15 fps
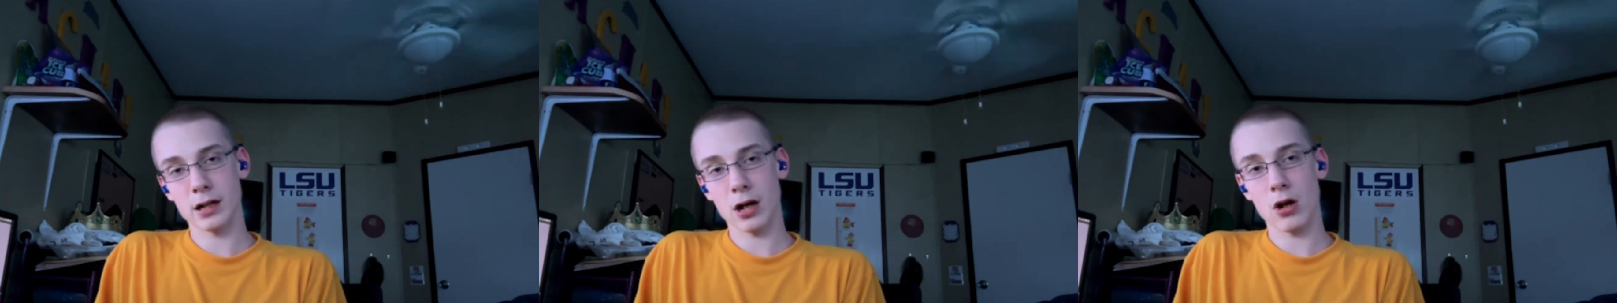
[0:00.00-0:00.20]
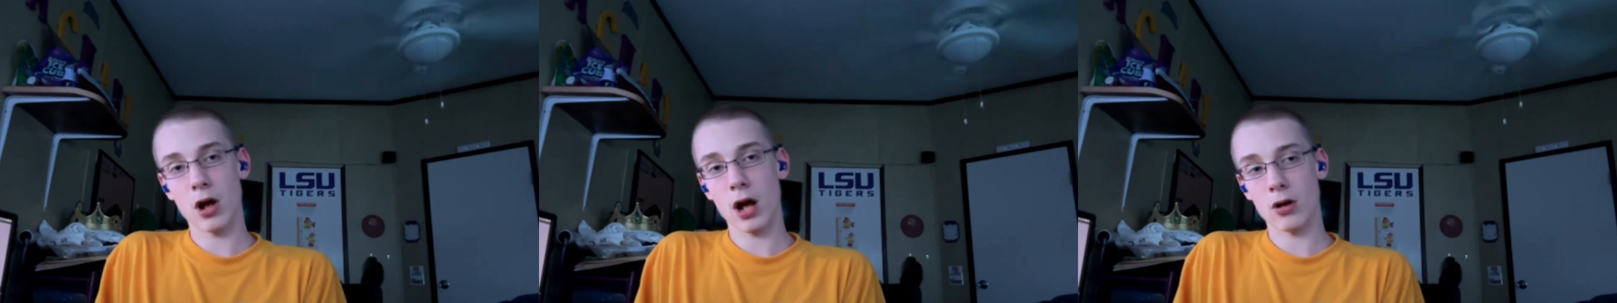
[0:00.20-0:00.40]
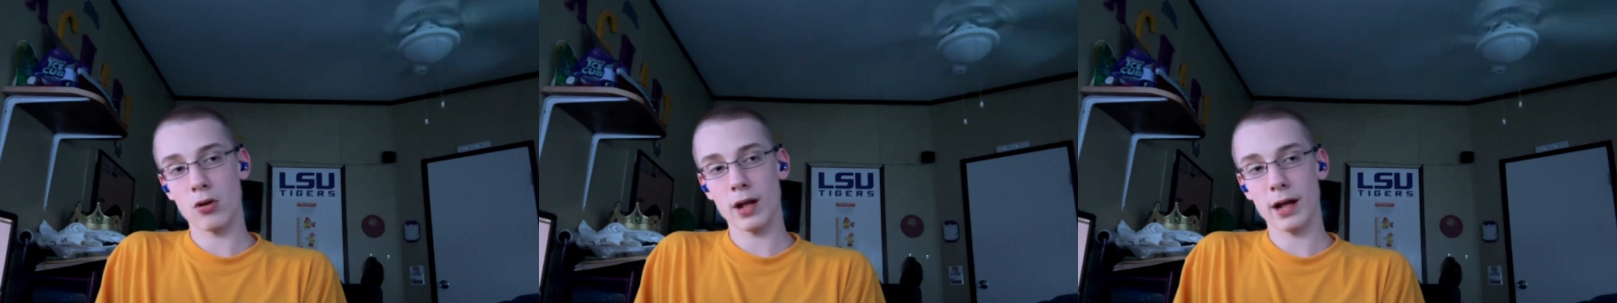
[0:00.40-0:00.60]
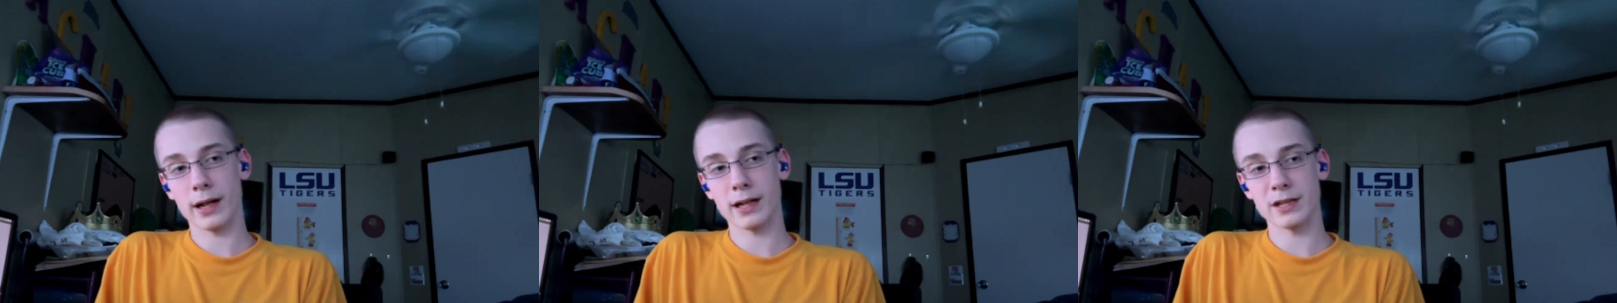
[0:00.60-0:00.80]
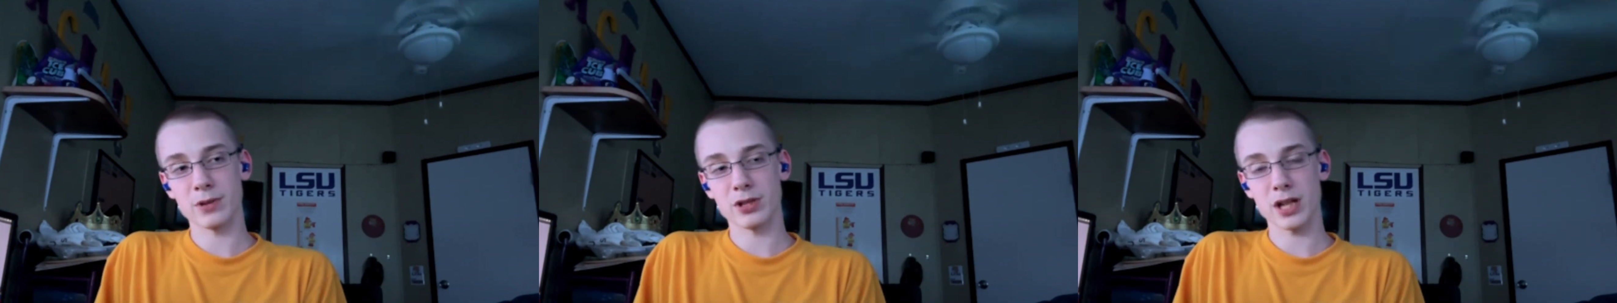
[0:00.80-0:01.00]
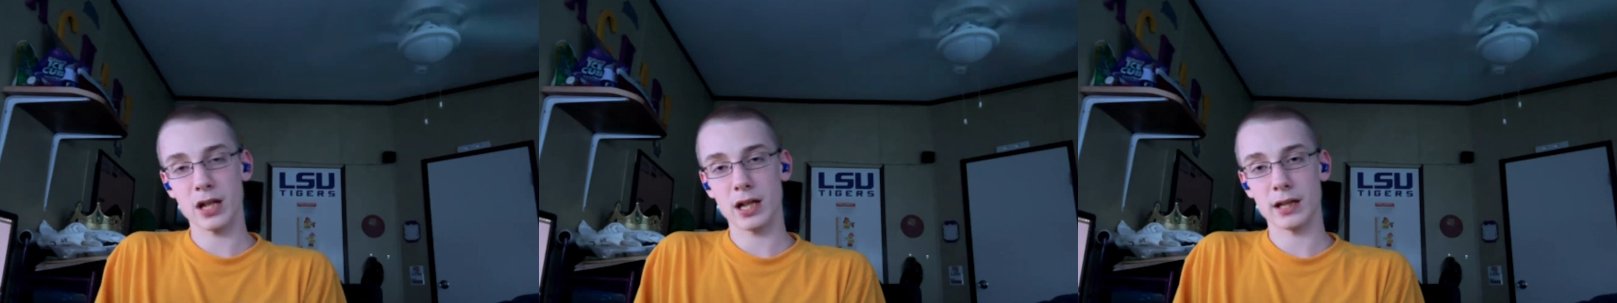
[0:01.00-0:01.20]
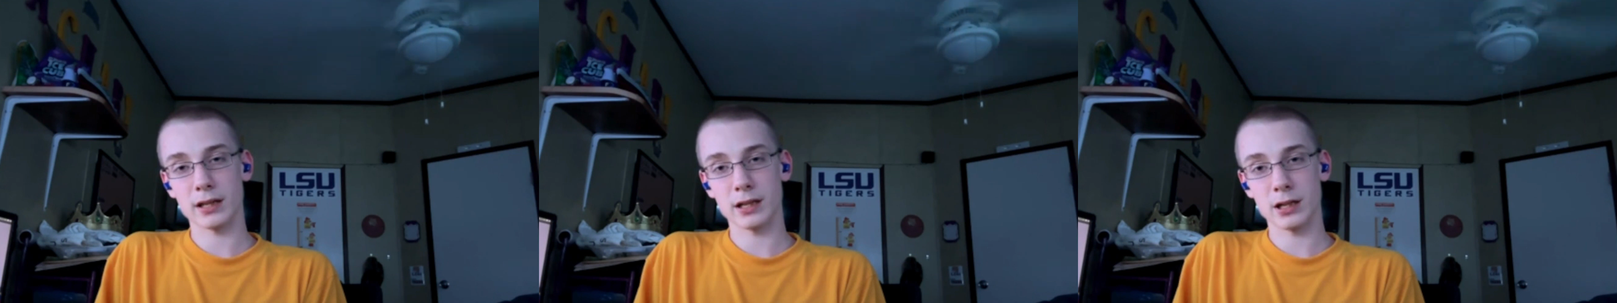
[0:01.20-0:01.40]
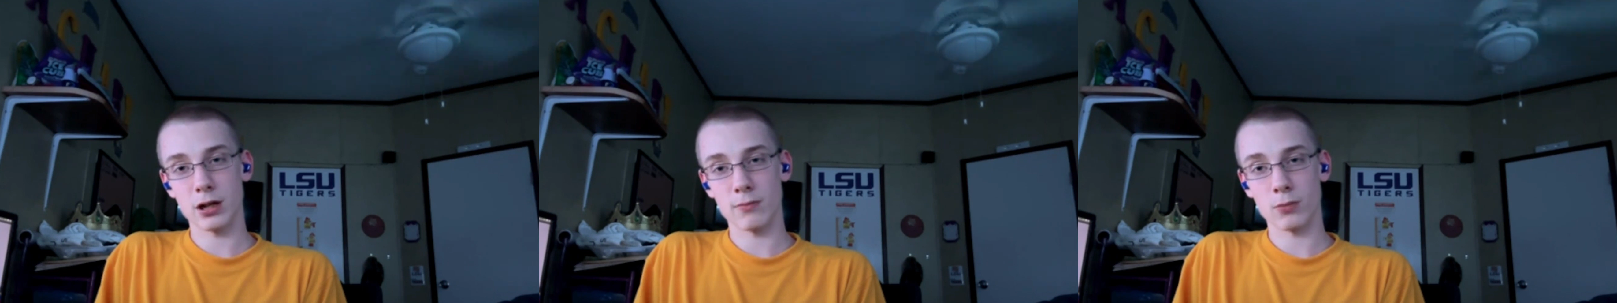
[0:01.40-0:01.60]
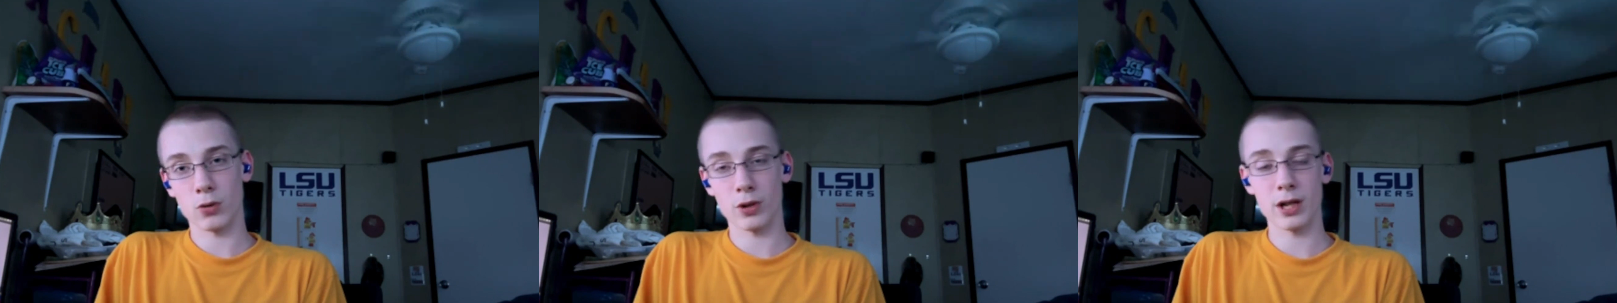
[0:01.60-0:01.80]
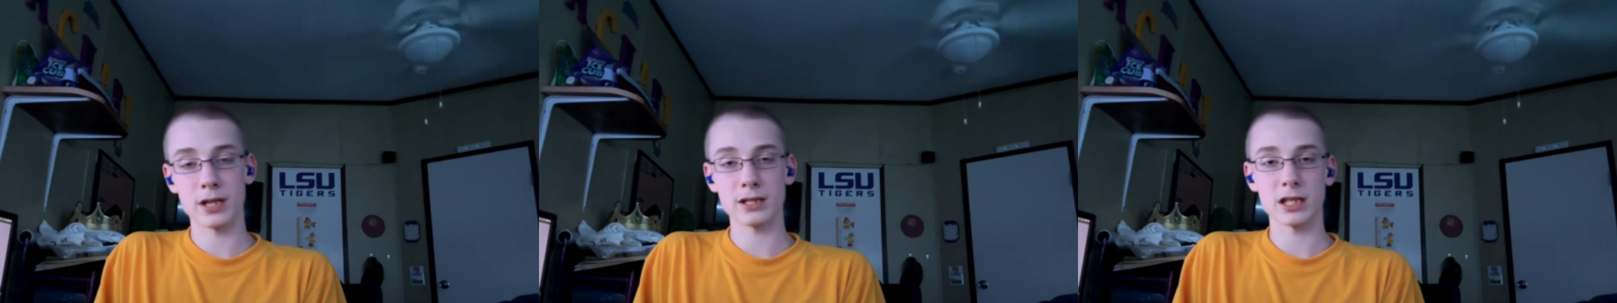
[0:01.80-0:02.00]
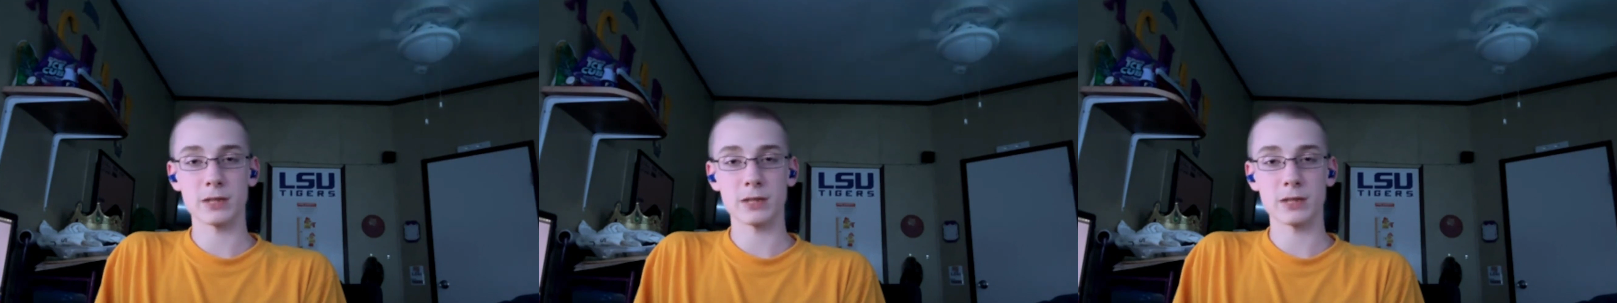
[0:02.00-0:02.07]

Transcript: I don't, I don't, like it as much as I like the Young Marines,